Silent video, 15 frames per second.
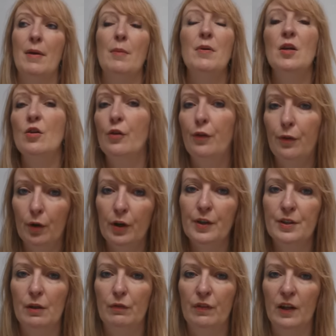maybe an
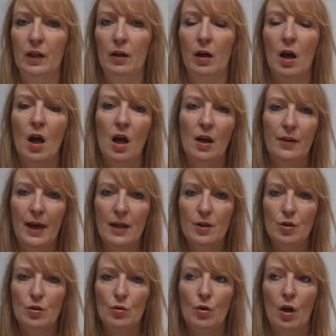authority figure
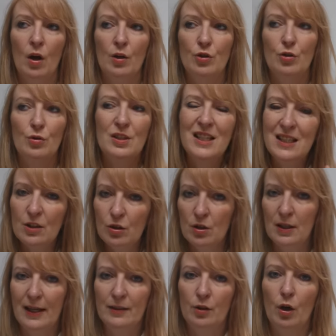that you needed
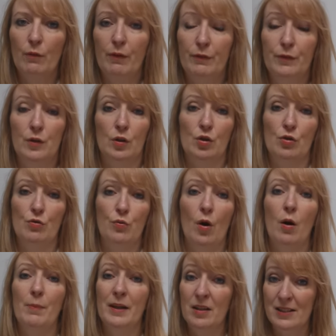to let go of the
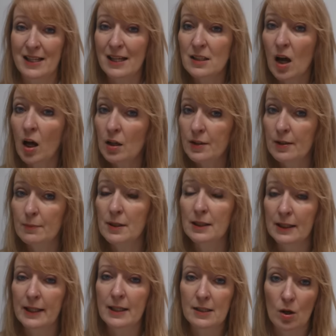control, because that
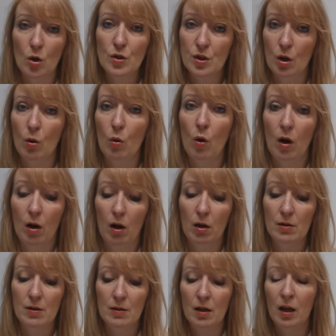ultimately is also,
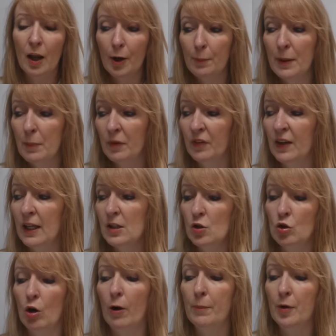a lot of people think
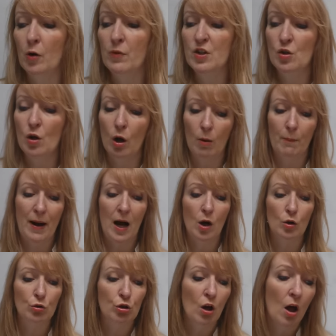Scorpio is all
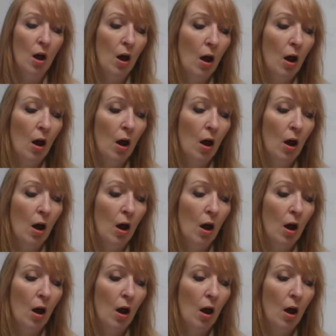about